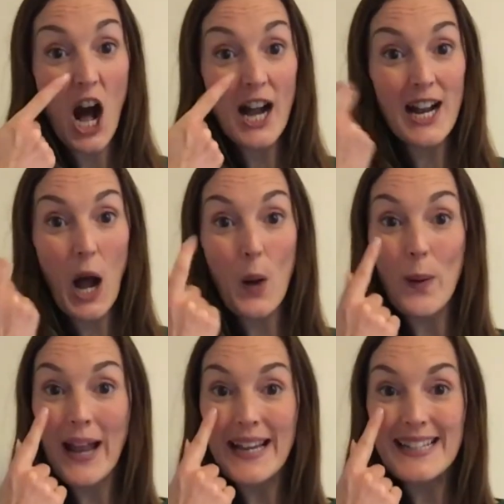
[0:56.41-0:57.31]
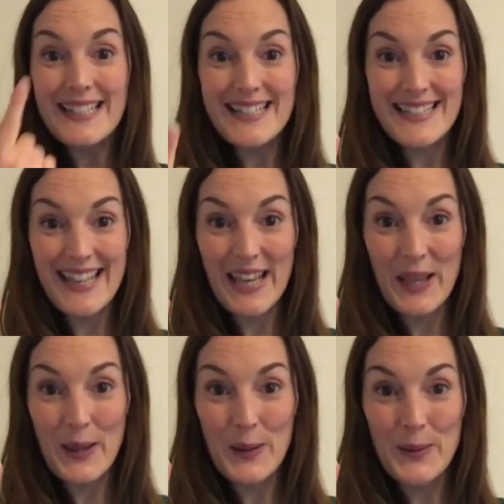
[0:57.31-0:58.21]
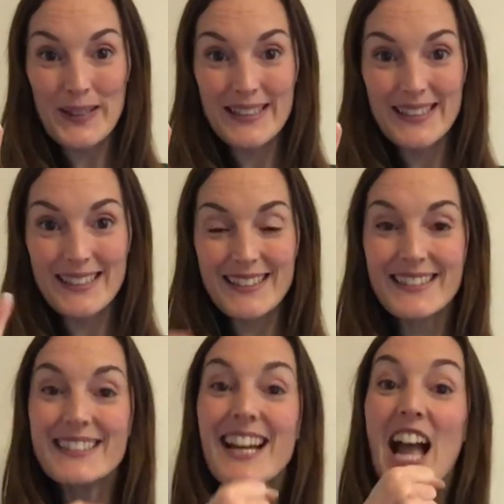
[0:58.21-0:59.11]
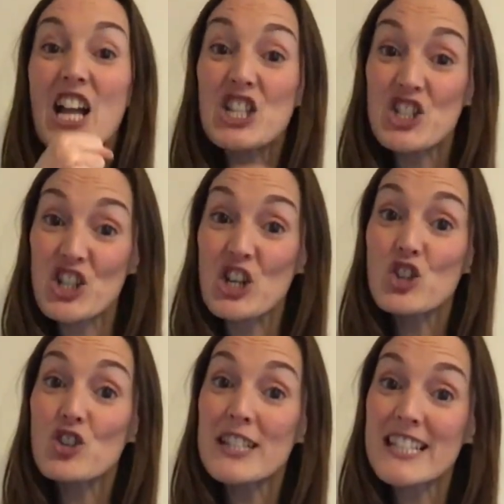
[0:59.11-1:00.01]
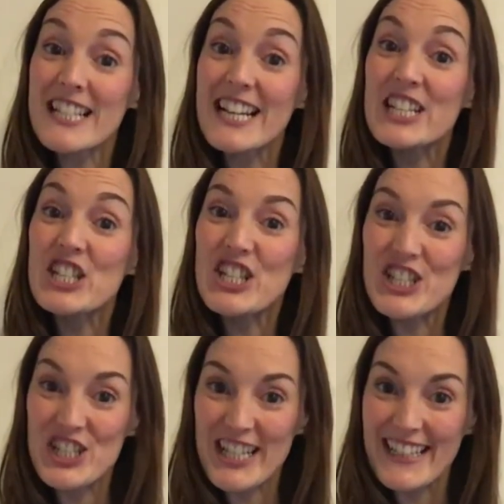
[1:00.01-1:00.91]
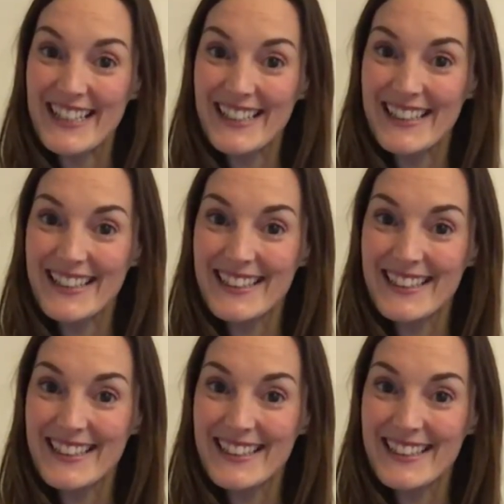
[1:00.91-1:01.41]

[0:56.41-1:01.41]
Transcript: Can't wait to see you all again at Children's Liturgy.